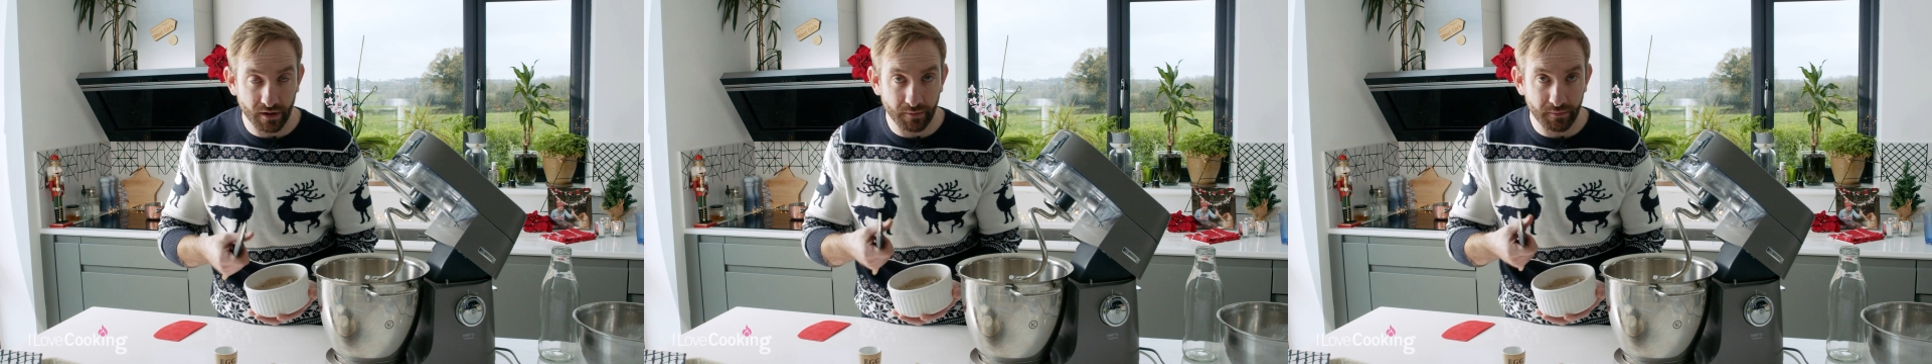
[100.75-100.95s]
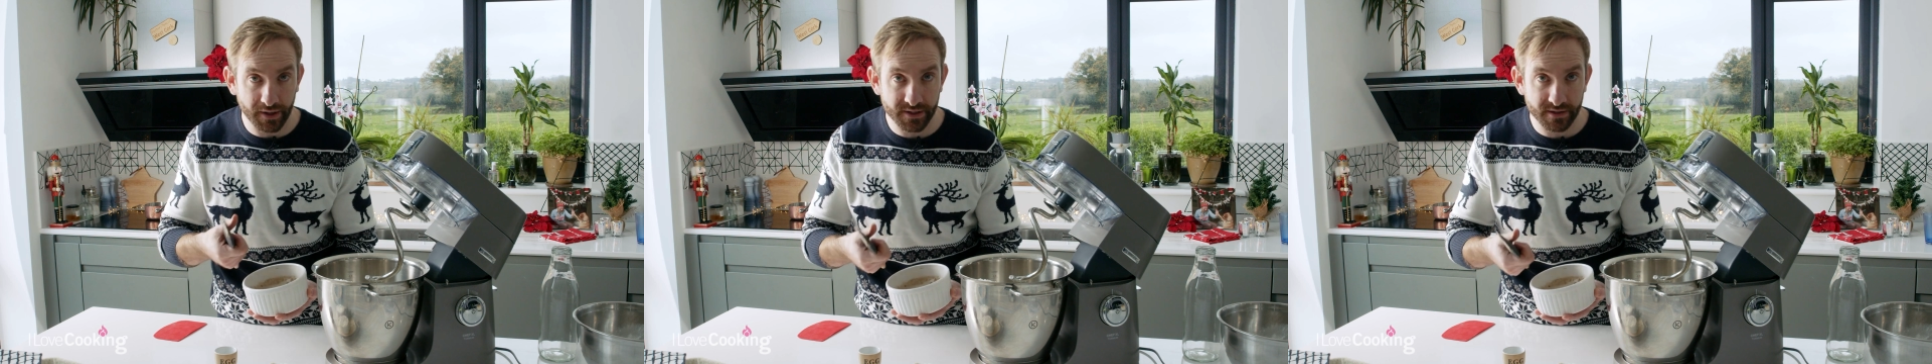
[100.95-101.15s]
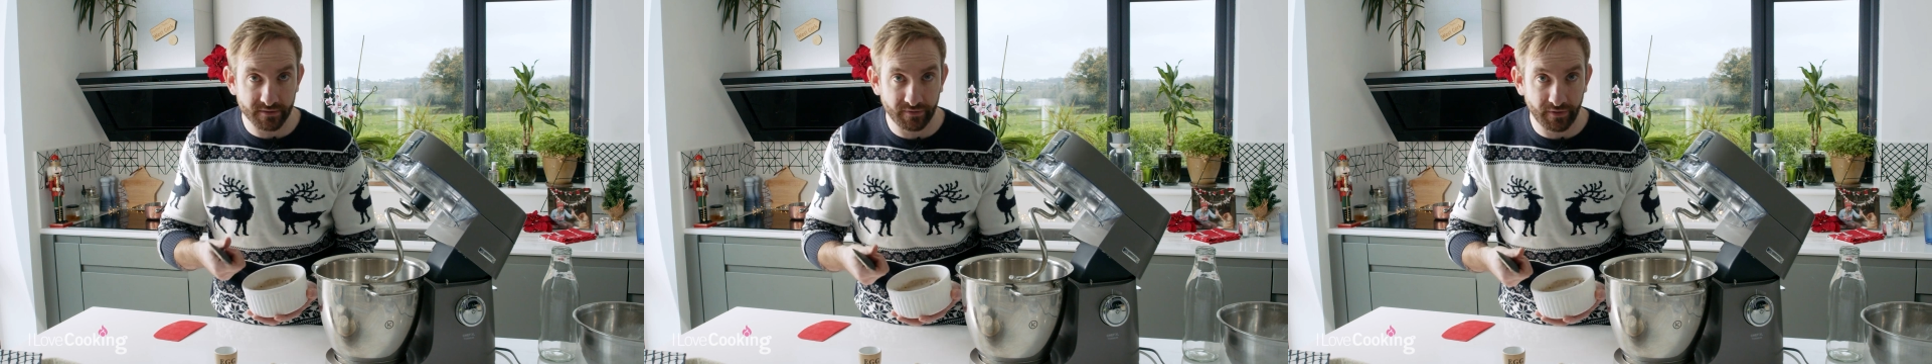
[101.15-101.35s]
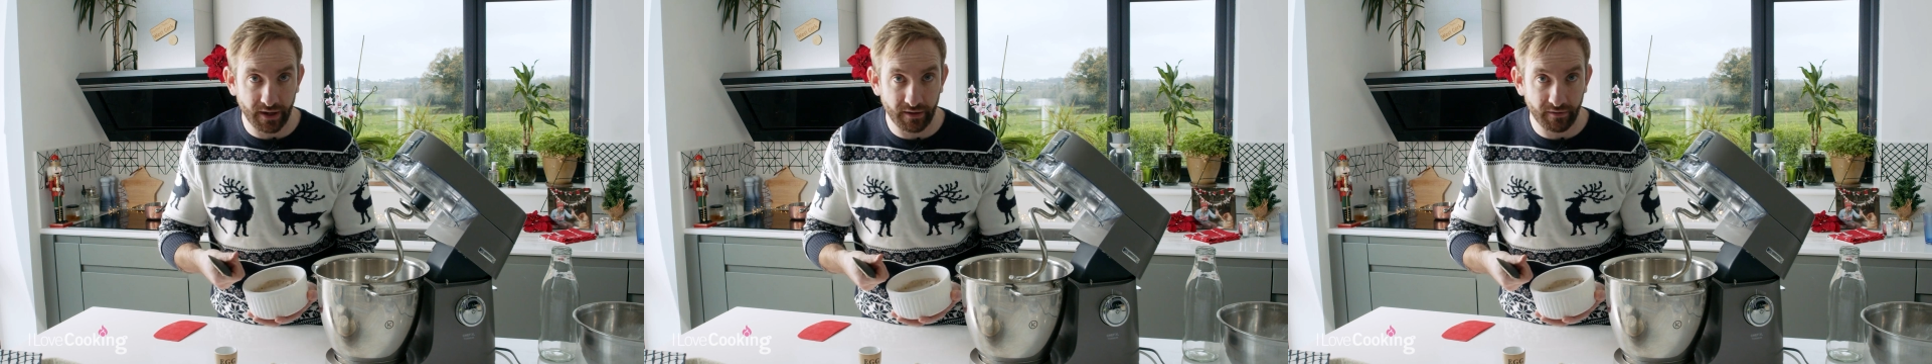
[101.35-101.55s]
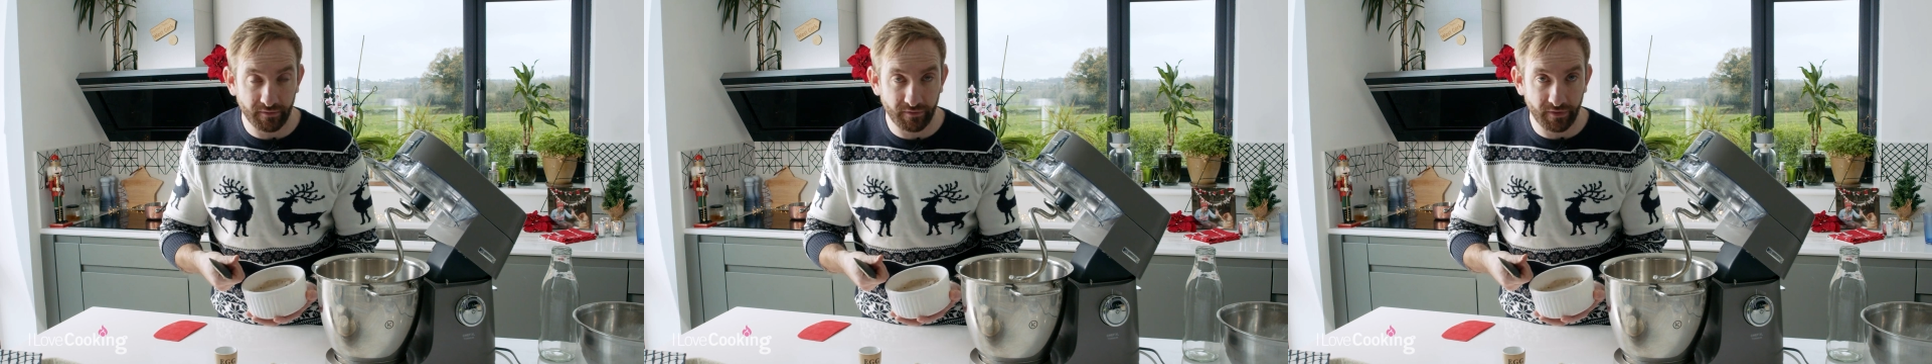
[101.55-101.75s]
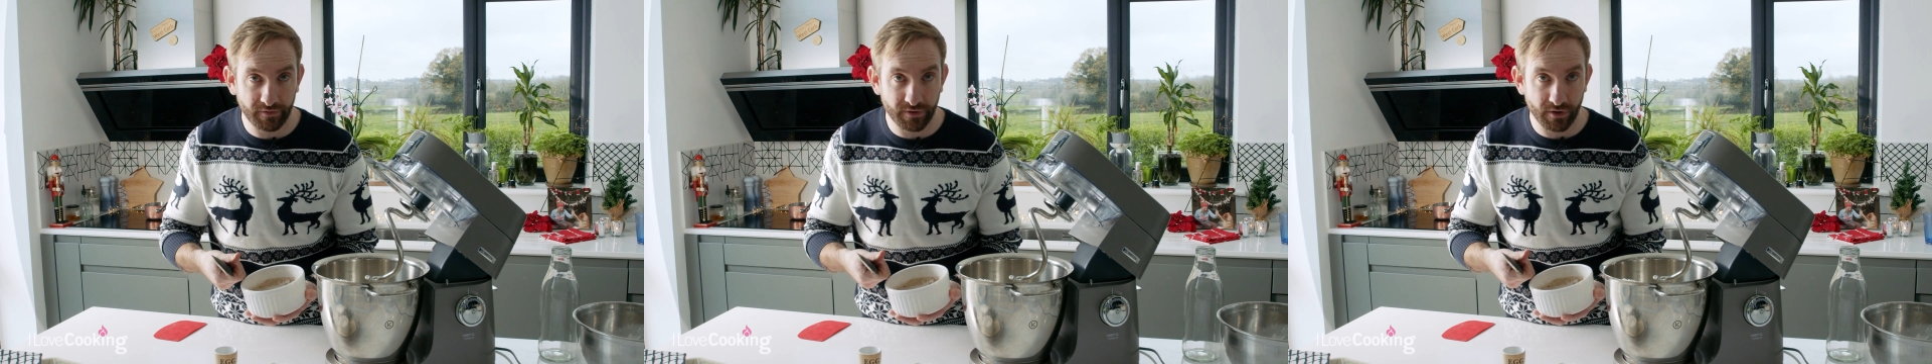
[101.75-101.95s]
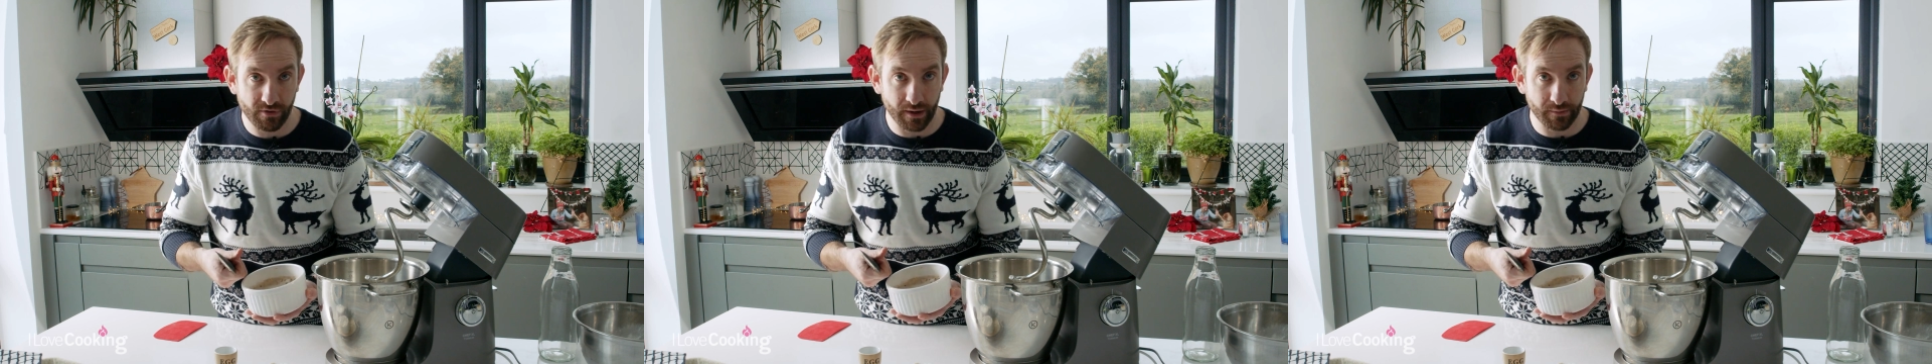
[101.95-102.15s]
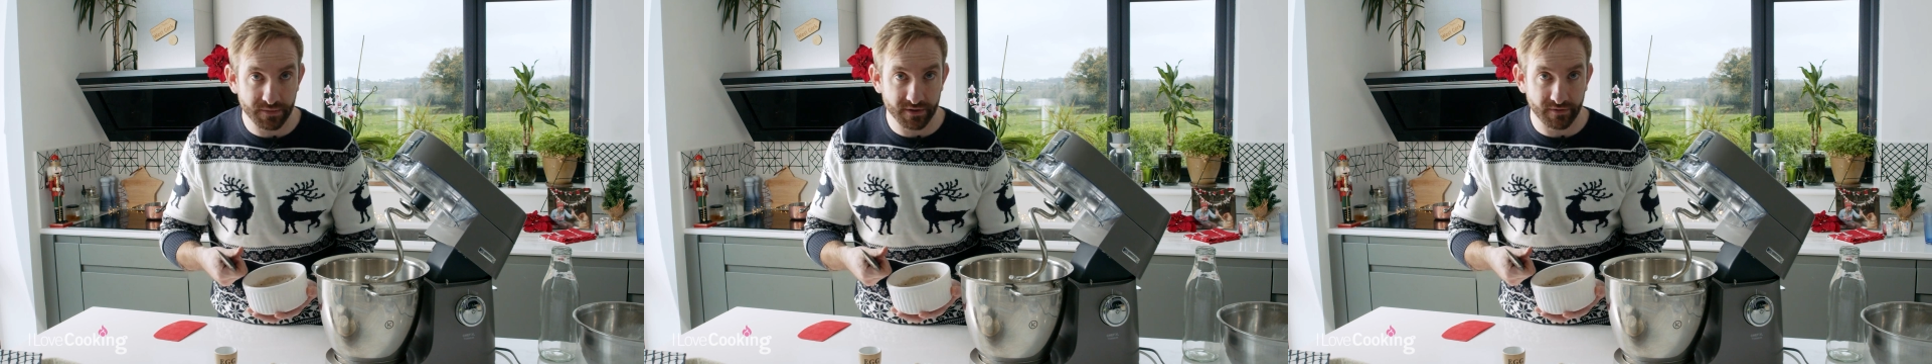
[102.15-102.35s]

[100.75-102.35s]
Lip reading: I mixed in 50 grams